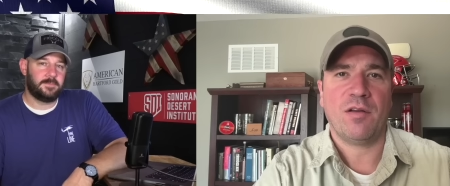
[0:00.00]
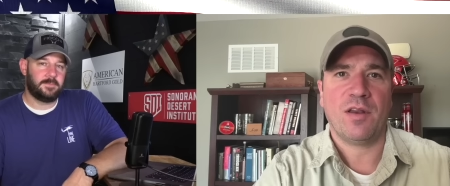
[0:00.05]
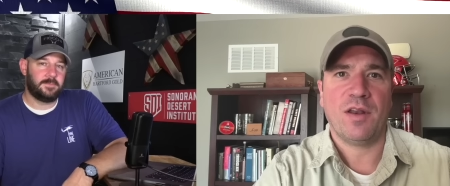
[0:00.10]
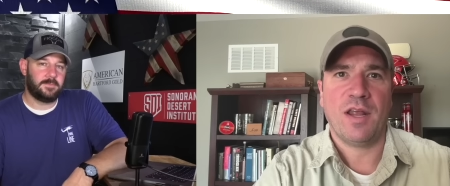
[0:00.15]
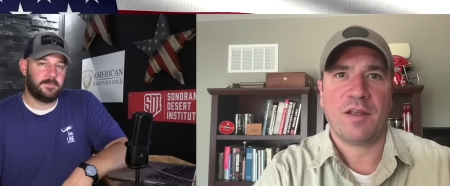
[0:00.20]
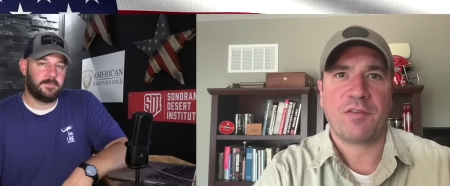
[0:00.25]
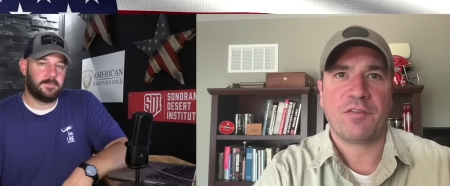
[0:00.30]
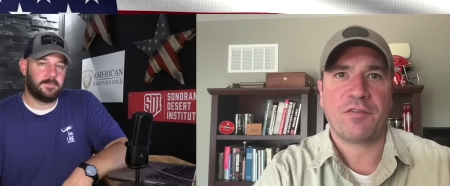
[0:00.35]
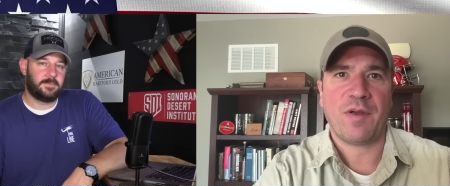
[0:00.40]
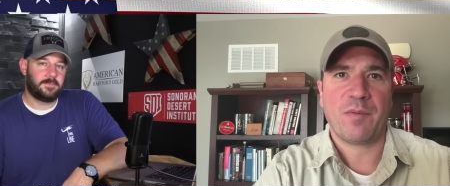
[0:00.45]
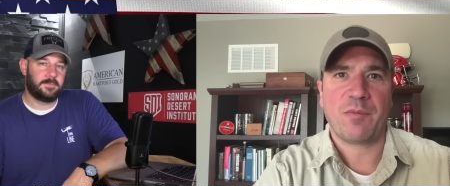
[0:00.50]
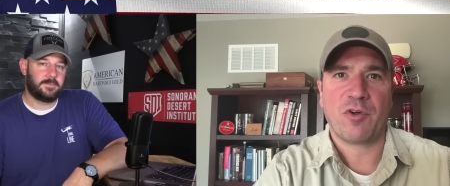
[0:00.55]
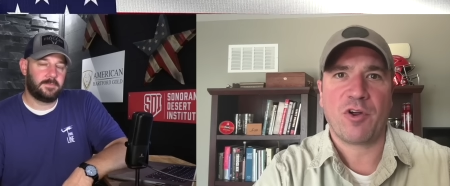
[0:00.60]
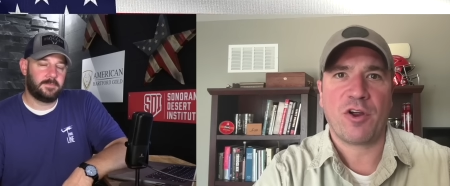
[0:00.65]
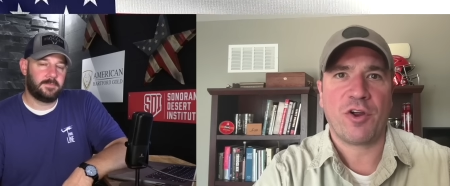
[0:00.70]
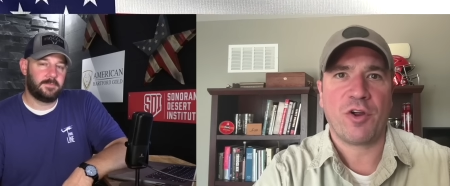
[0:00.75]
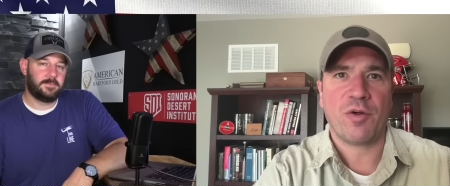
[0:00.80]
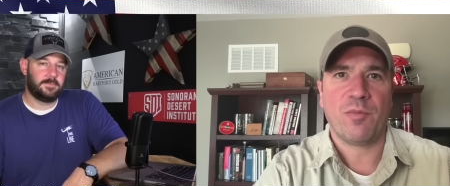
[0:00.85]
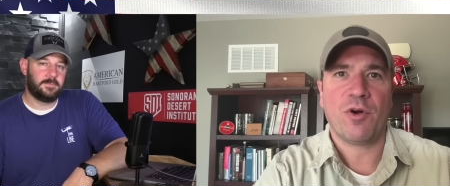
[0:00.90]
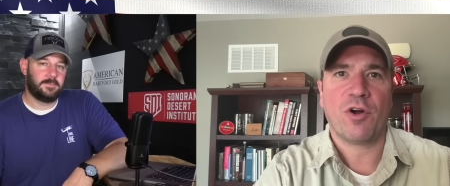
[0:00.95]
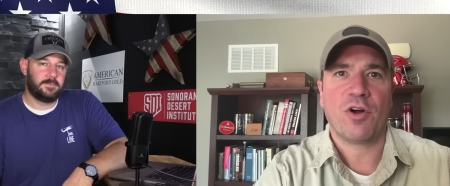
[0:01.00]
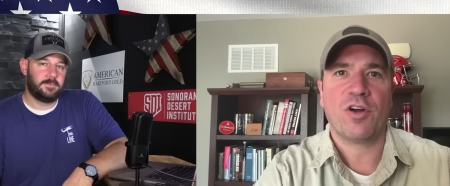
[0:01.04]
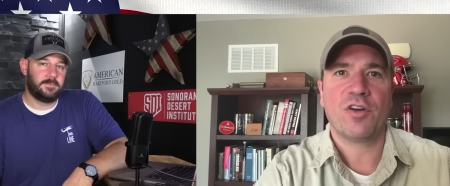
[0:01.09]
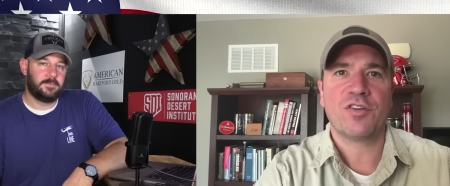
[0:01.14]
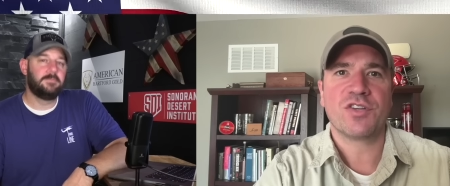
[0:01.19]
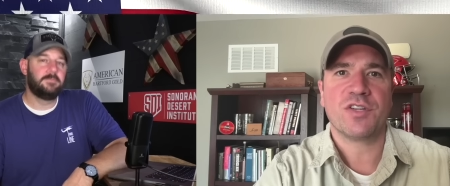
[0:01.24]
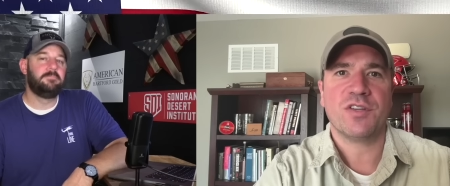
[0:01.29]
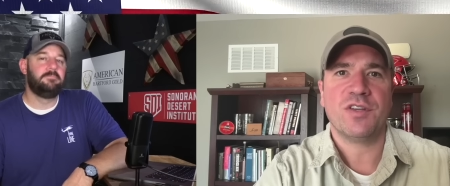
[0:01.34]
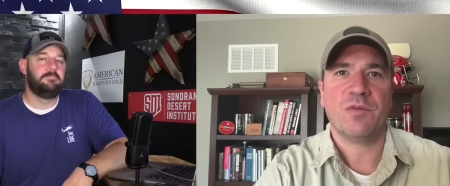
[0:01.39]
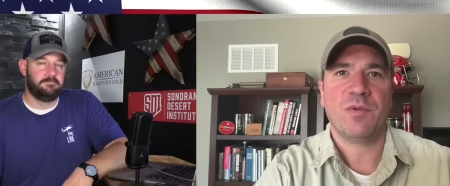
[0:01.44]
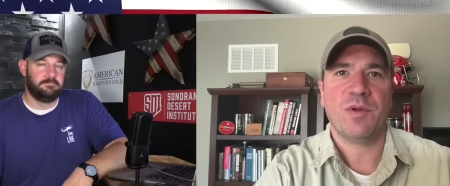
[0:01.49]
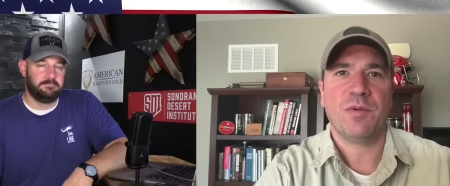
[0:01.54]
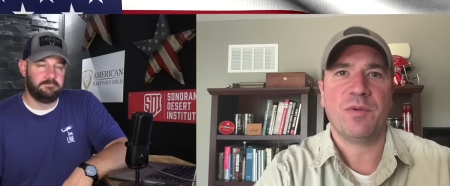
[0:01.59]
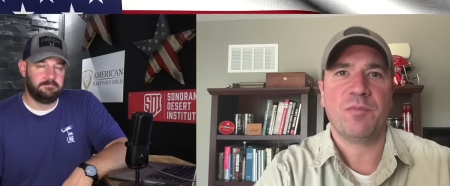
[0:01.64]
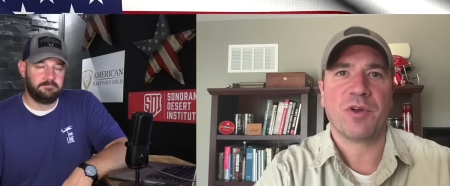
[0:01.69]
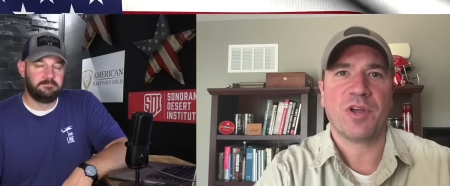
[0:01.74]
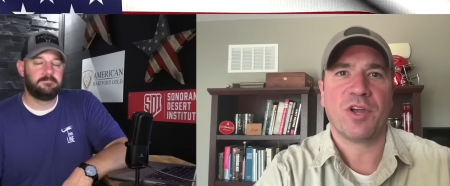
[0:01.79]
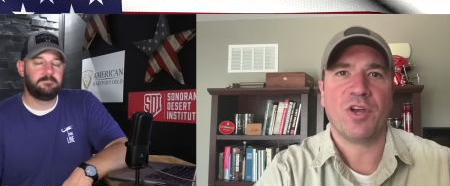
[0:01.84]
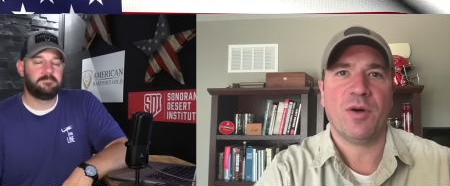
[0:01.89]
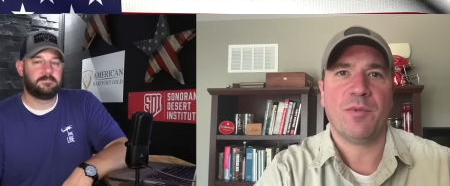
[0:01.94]
Speaker 1: in next February or March, and that mm-hmm. we would
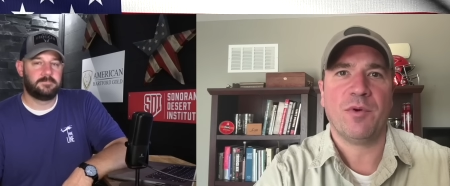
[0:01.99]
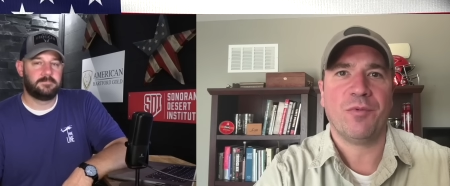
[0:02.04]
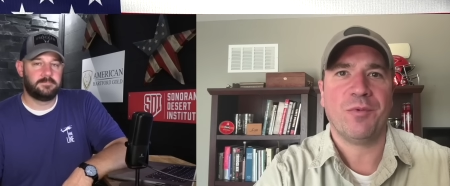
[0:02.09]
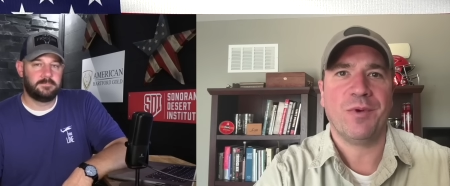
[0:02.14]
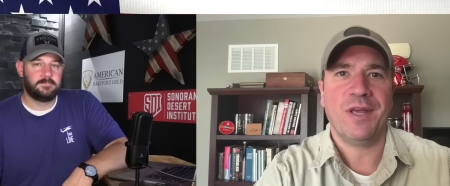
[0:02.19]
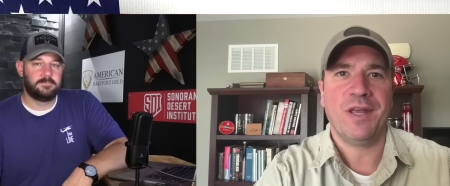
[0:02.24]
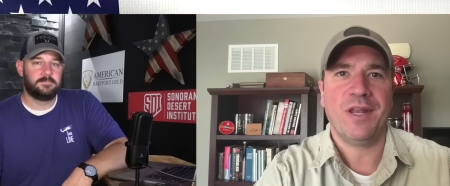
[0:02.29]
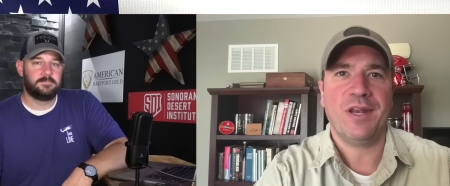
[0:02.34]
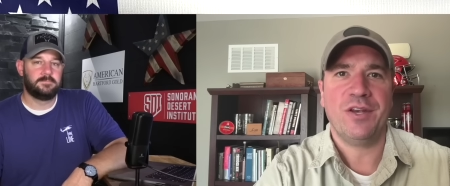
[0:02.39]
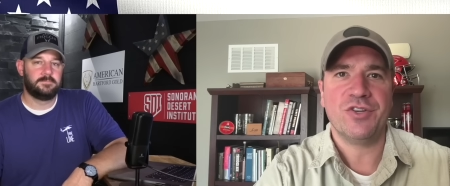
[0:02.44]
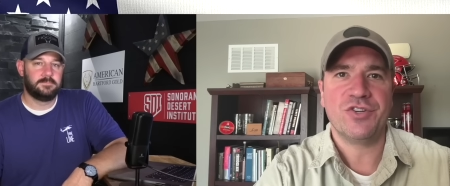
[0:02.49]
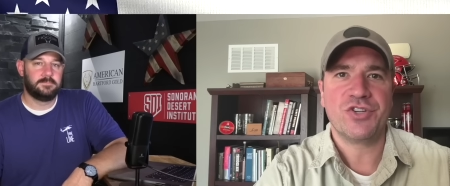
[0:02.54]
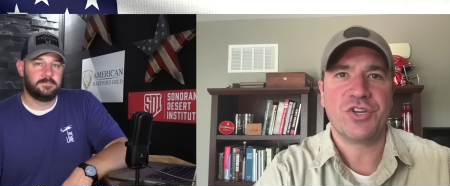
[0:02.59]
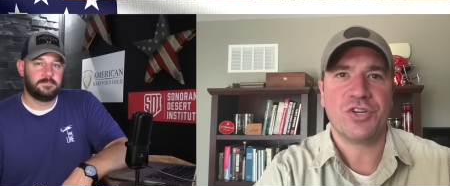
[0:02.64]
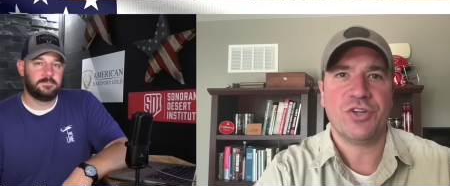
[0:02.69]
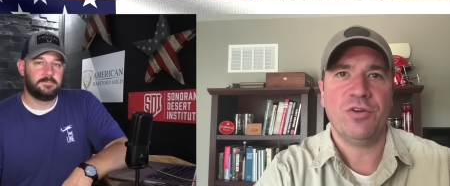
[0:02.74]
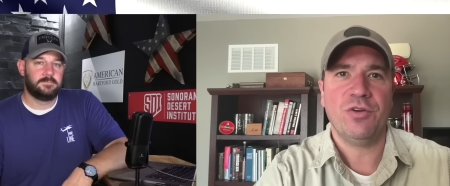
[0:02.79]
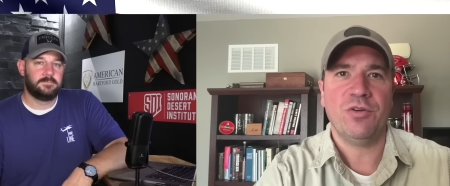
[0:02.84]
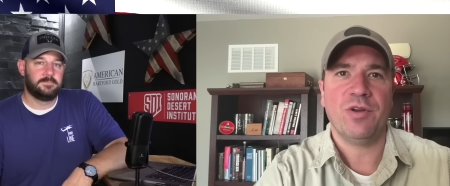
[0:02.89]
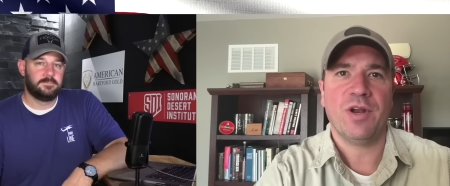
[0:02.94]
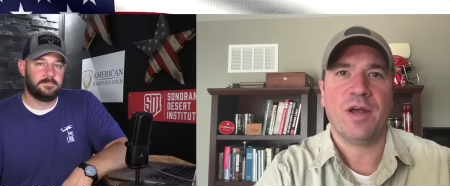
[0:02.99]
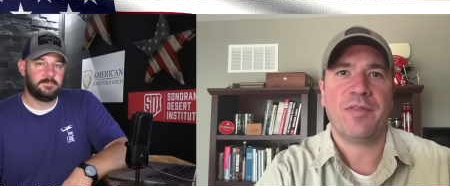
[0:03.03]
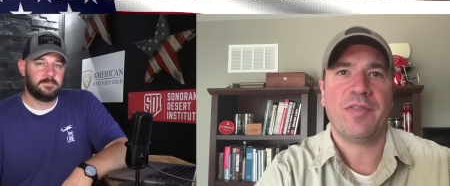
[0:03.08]
bring home a win in June.